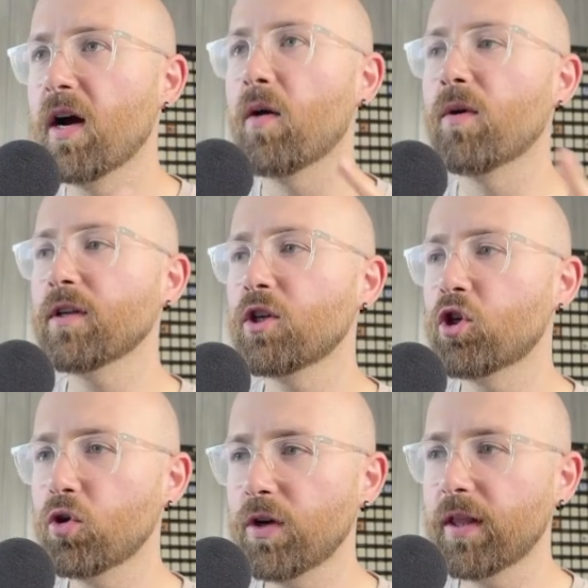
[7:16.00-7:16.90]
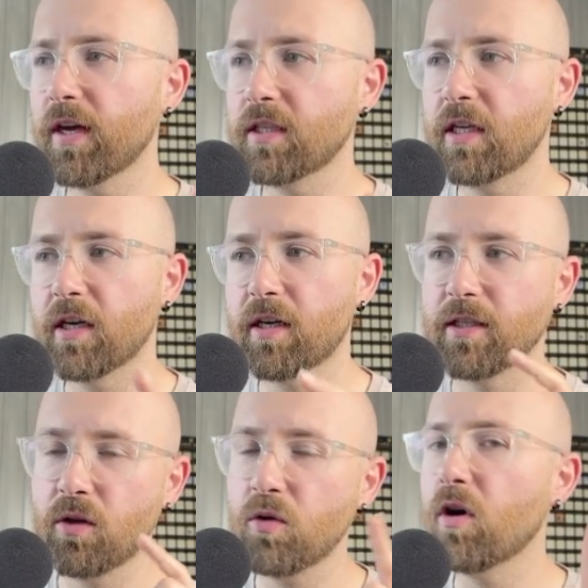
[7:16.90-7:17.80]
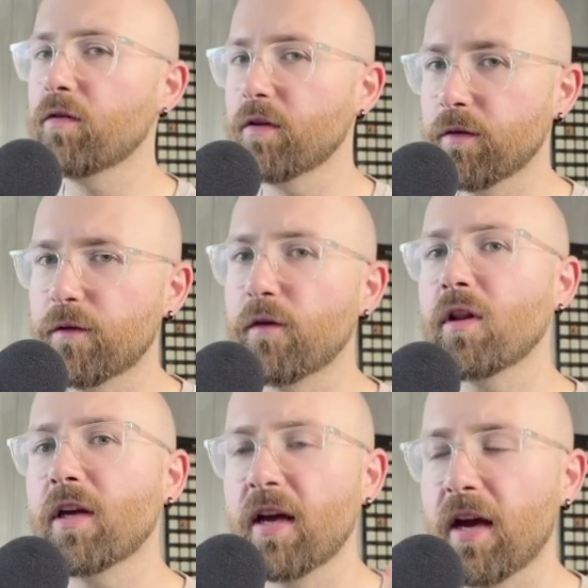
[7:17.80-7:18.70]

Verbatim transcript: I wanted to show you this here because I don't cover it fully